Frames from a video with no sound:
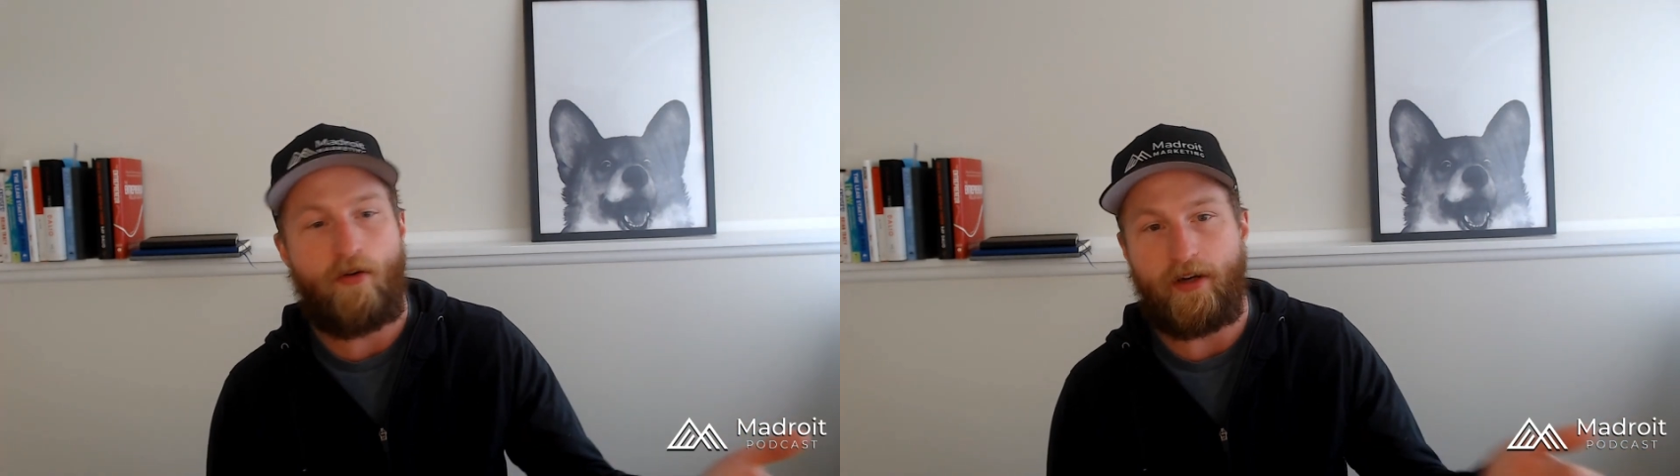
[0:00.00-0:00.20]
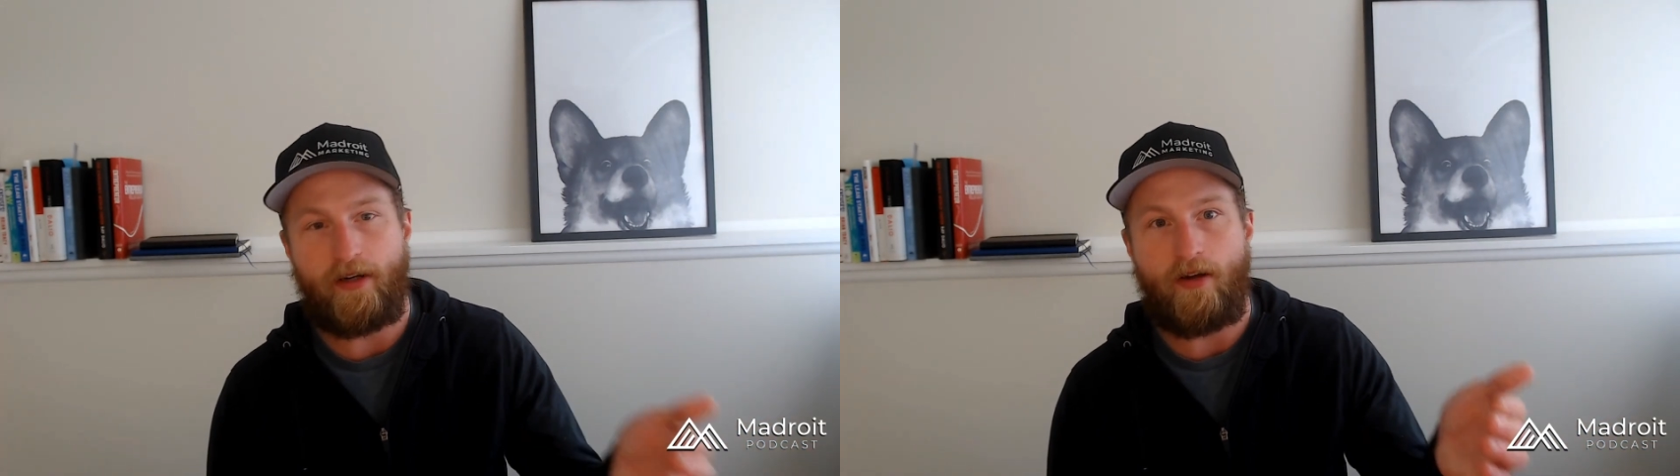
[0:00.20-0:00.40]

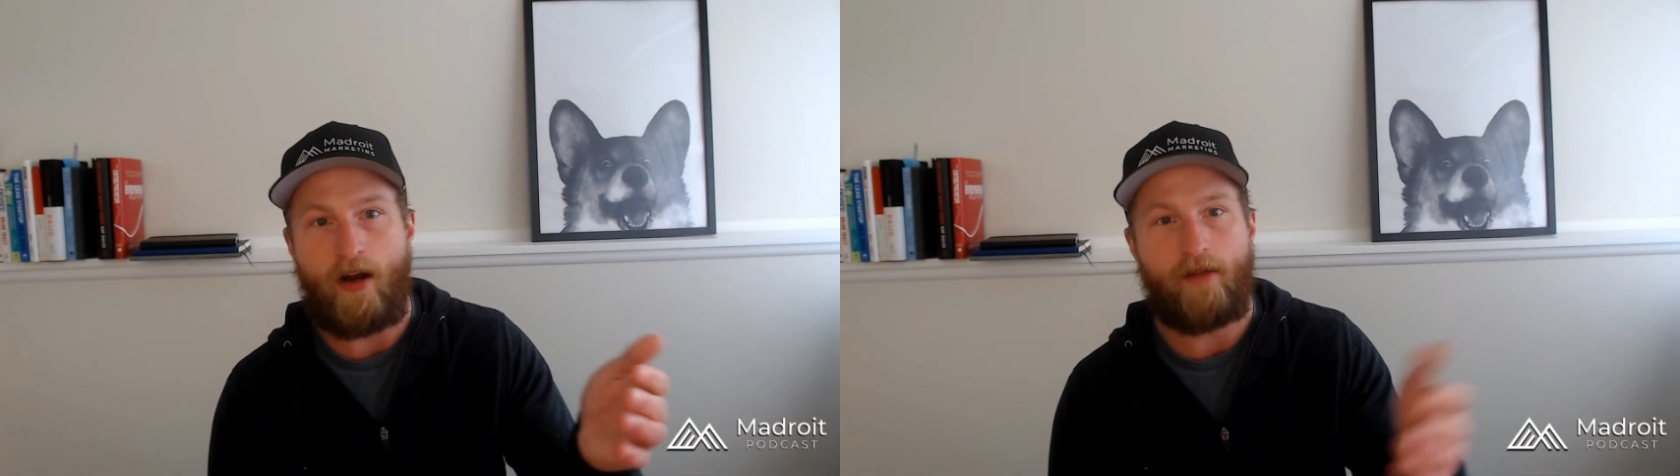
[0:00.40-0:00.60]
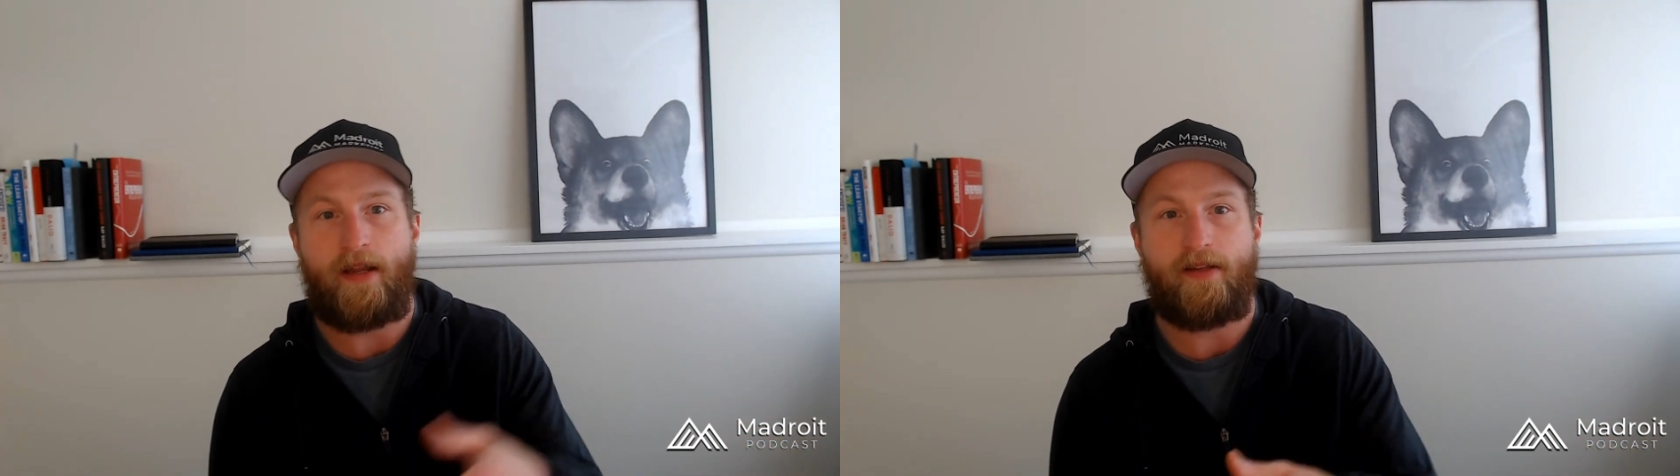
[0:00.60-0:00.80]
or you can
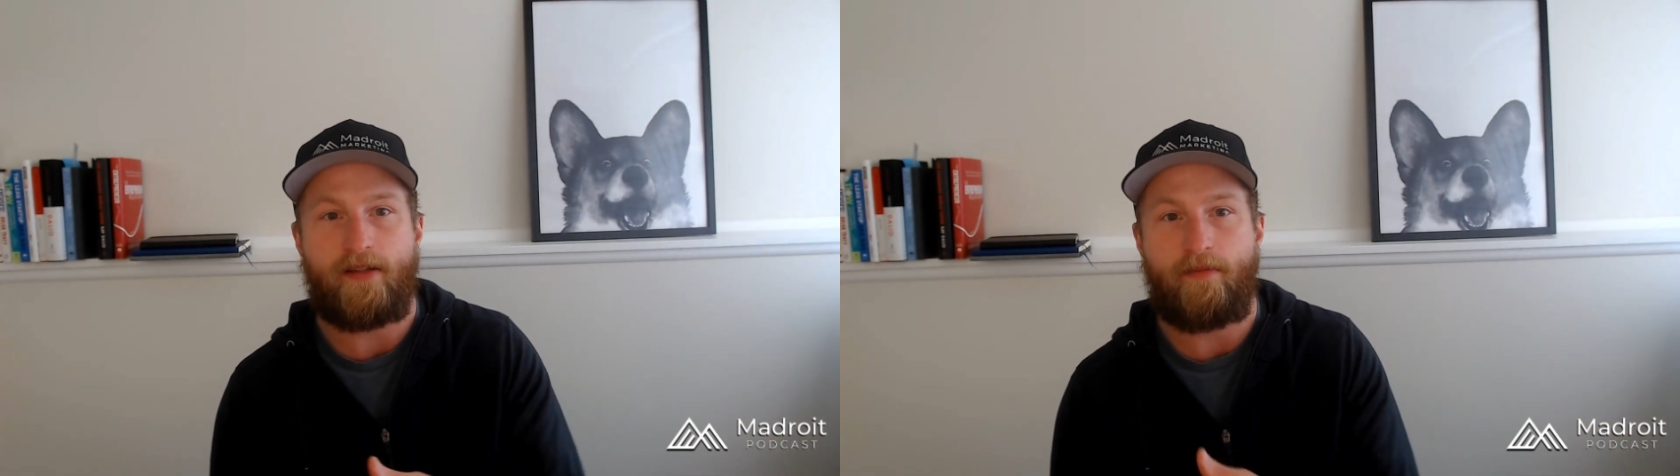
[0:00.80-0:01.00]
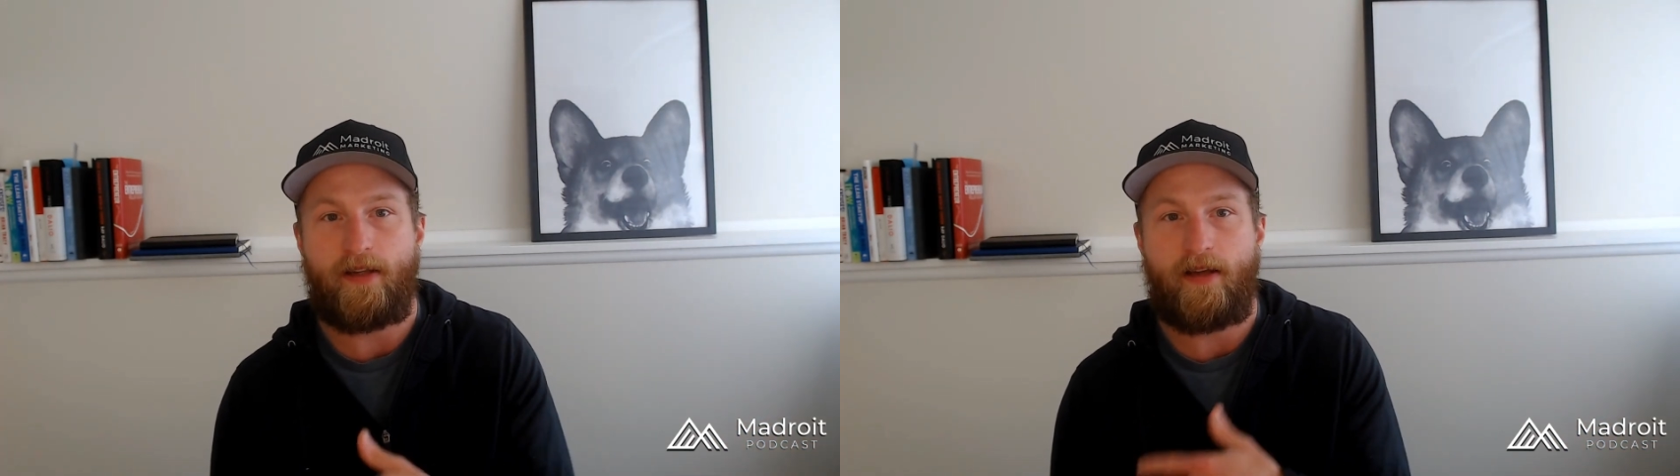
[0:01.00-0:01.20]
automate
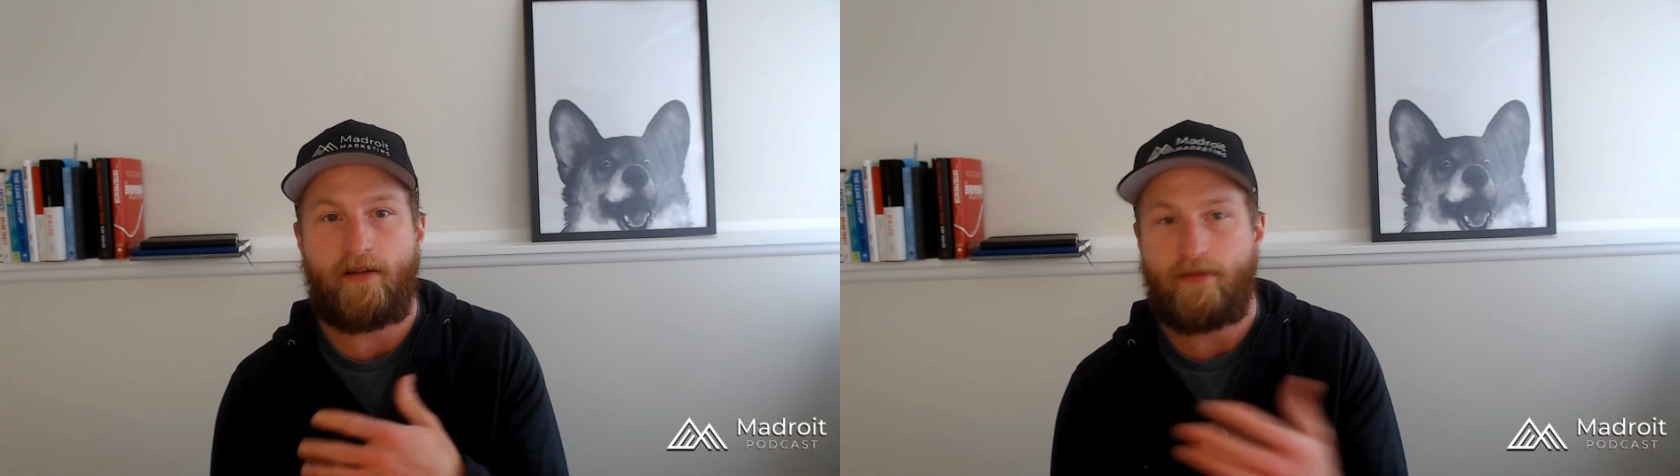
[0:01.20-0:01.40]
something